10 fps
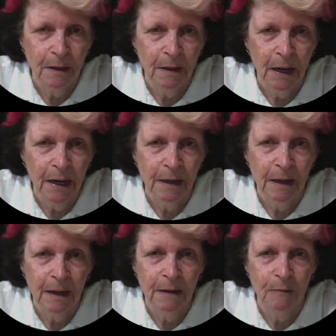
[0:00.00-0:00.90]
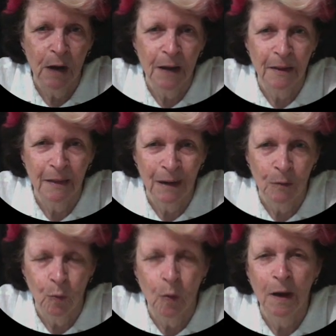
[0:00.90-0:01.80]
and rather than
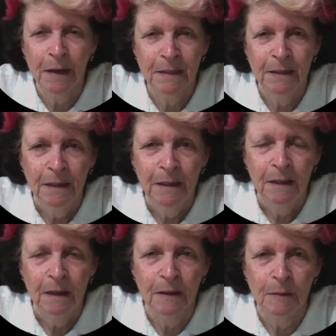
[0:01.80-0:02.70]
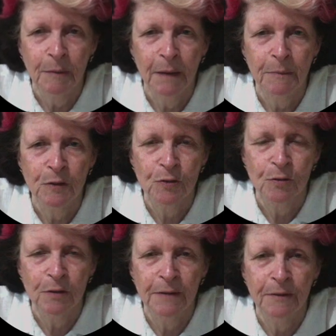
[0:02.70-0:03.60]
white on the paper straw,
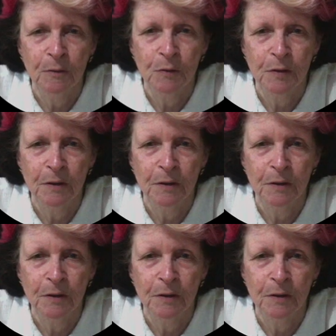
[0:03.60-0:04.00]
if it was